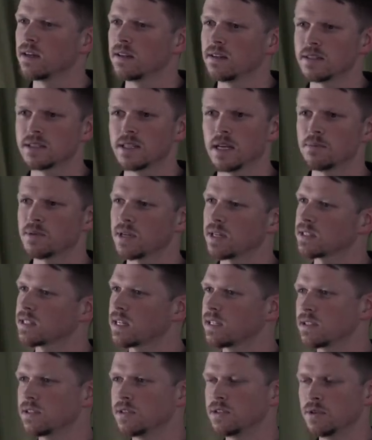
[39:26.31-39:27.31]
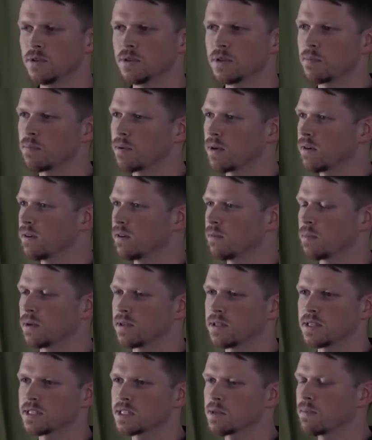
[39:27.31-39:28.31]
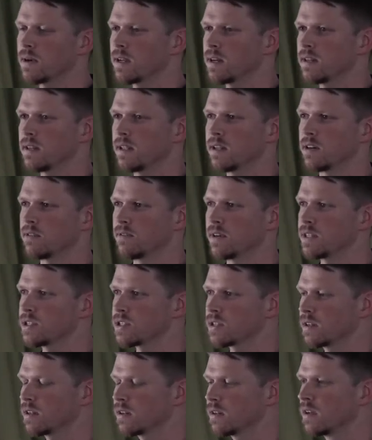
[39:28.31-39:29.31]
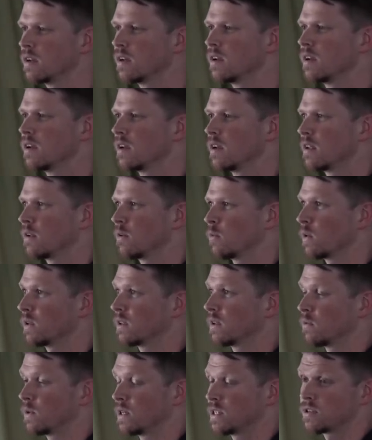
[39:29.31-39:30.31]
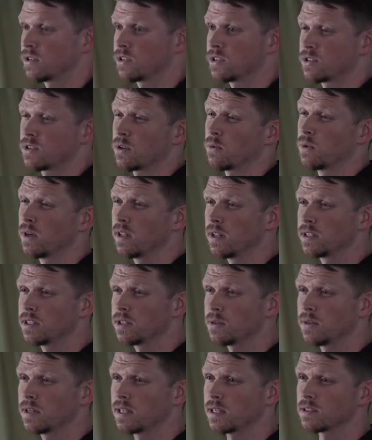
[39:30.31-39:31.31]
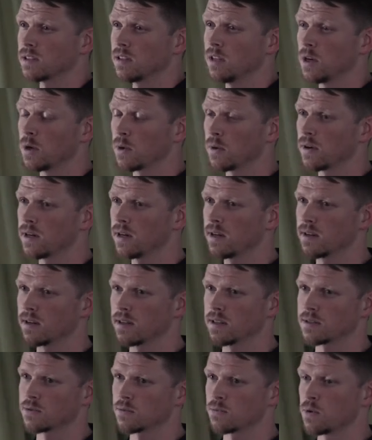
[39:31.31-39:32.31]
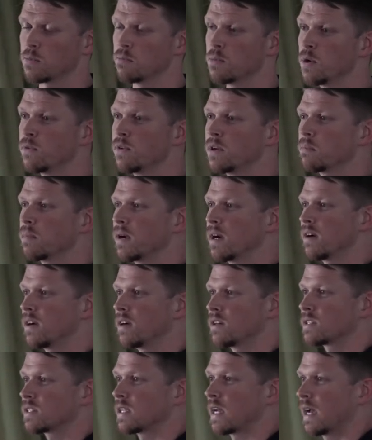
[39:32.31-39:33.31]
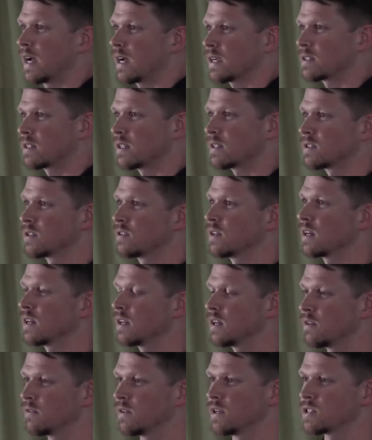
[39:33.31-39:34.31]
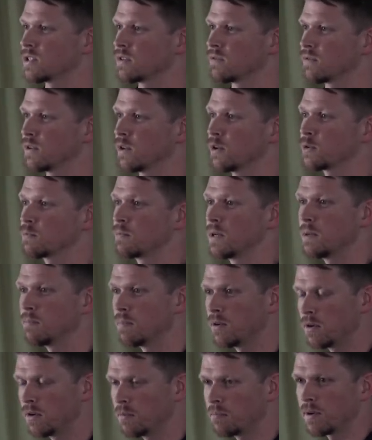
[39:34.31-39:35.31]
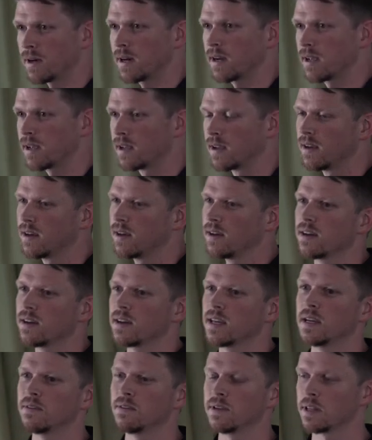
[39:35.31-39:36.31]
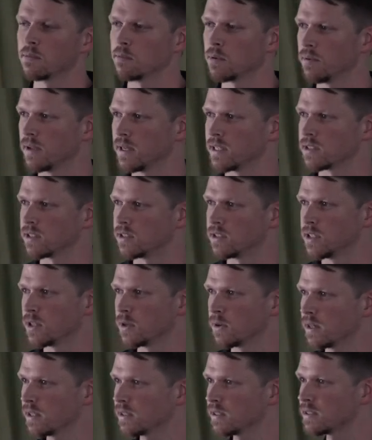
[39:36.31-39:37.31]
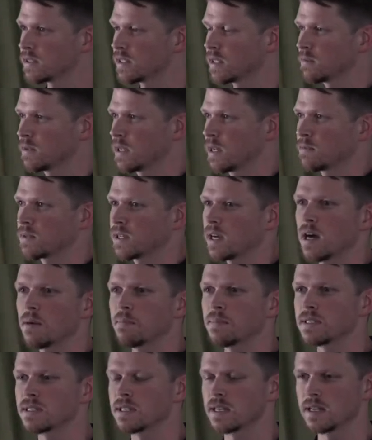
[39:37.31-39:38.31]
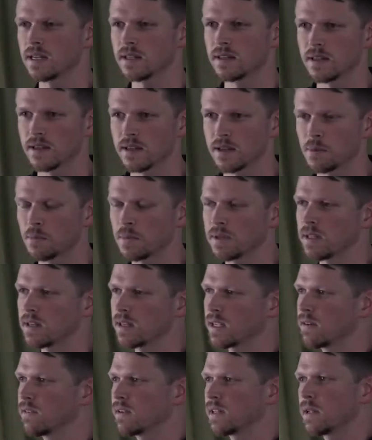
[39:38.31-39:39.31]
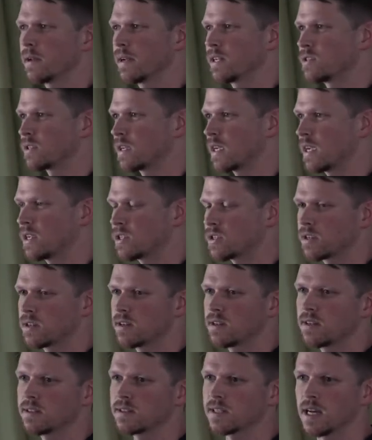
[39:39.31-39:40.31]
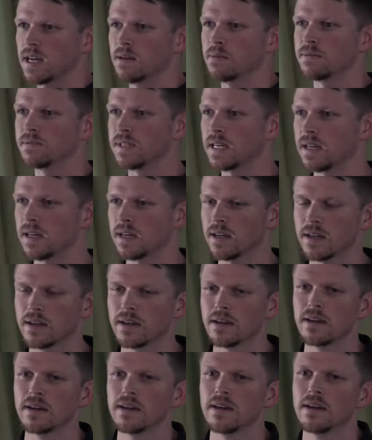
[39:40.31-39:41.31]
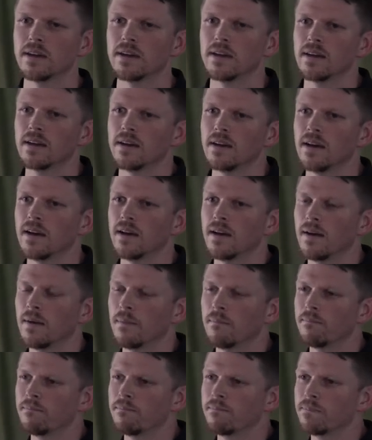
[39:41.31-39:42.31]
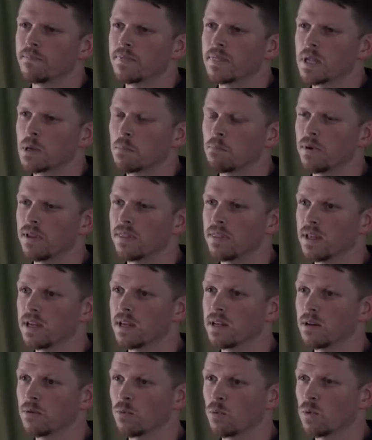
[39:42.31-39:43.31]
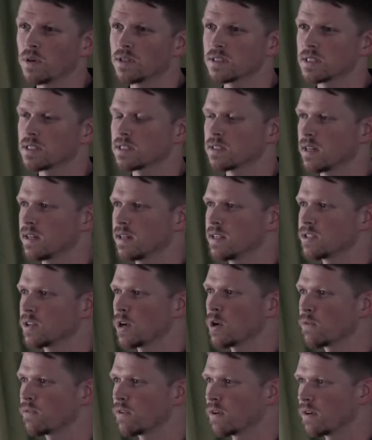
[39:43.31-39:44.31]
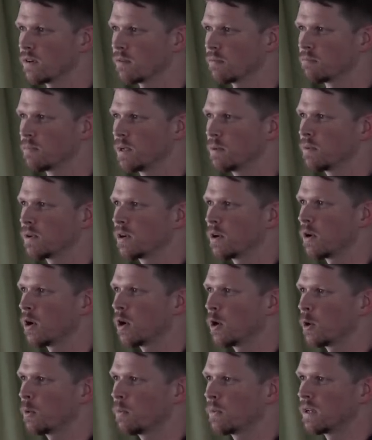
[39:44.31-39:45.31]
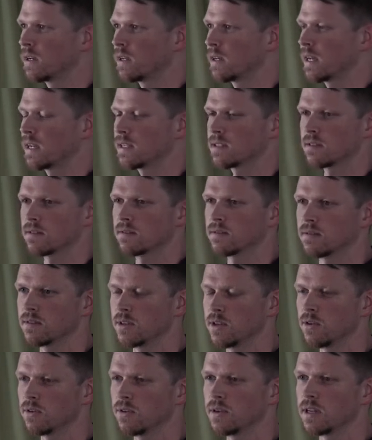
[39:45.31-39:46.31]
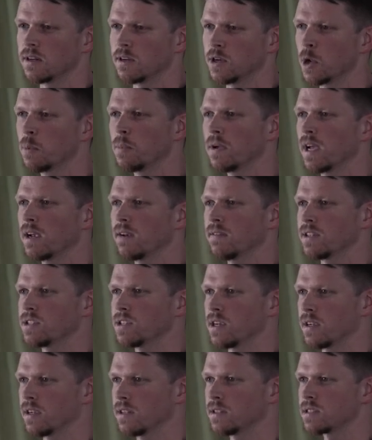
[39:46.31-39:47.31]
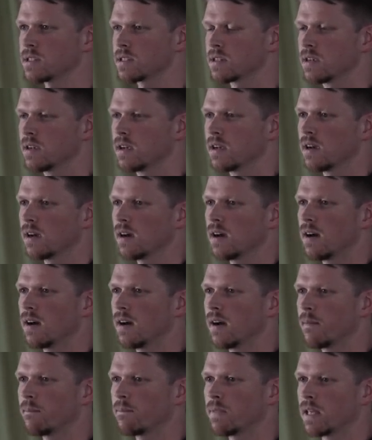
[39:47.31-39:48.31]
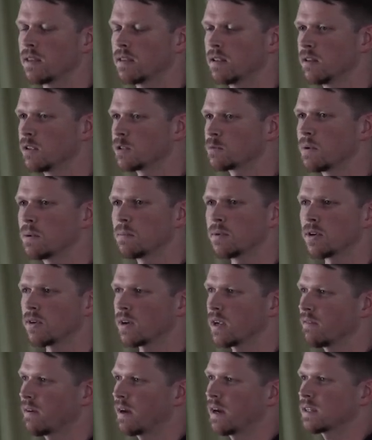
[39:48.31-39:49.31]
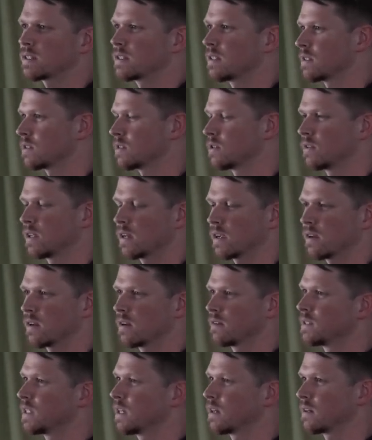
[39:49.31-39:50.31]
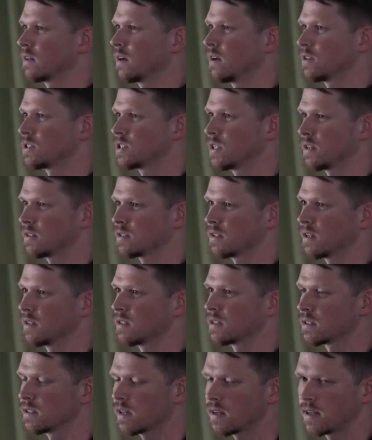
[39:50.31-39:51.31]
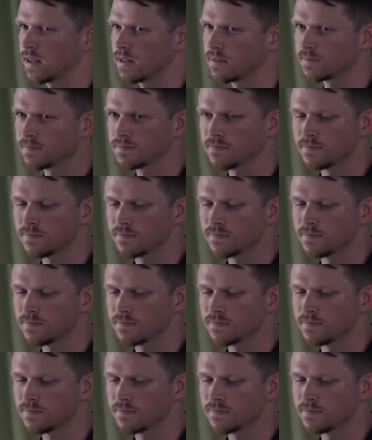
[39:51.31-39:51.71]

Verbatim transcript: The subjects get to do the participate in the intervention. What the researchers are really doing is removing barriers to access to that intervention for those people by giving them a place to do it and sometimes compensating them and then giving them education and the time of day. But then once the study's over, people go home and it hasn't, you get no behavior change. And then those people don't have access to that kind of technology outside the study.